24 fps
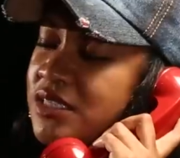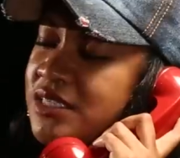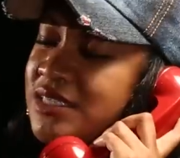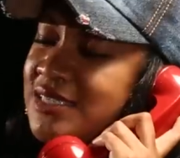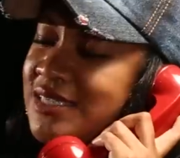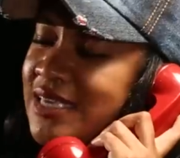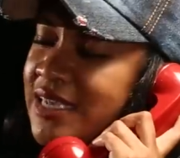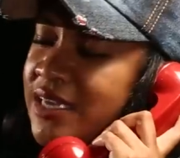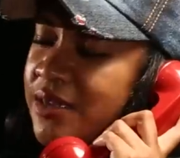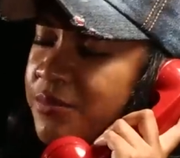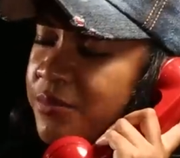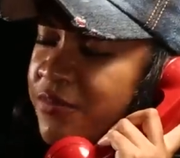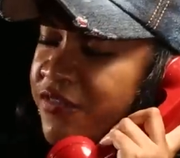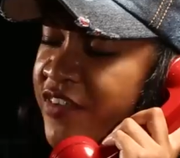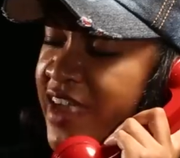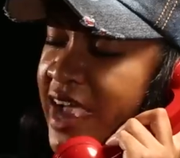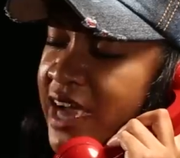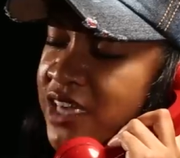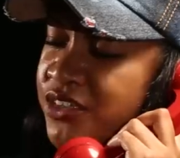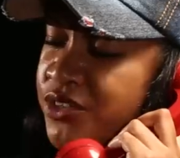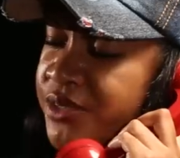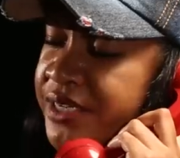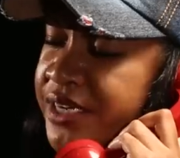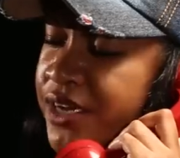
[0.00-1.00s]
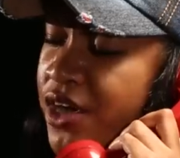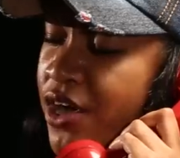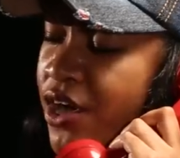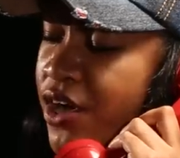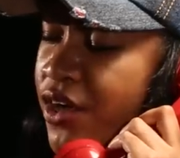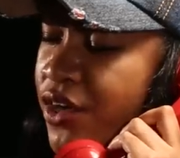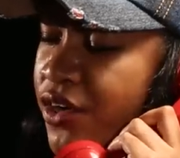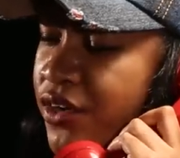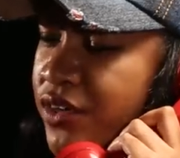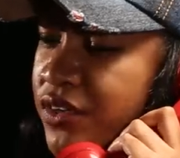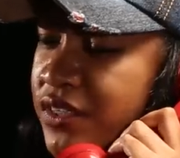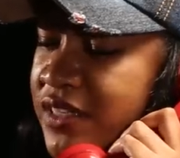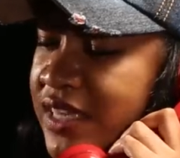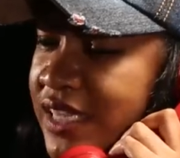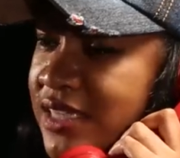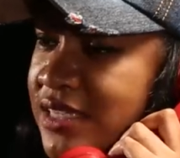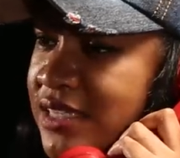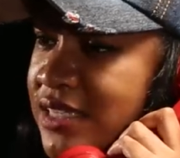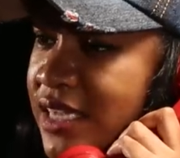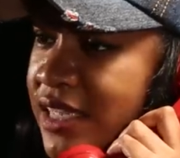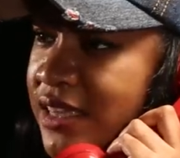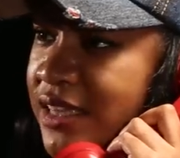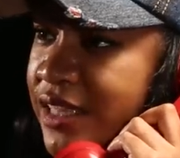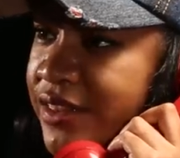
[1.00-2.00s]
the denim factory called.
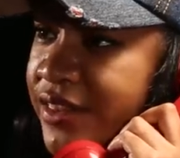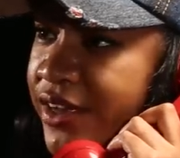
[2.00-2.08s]
They said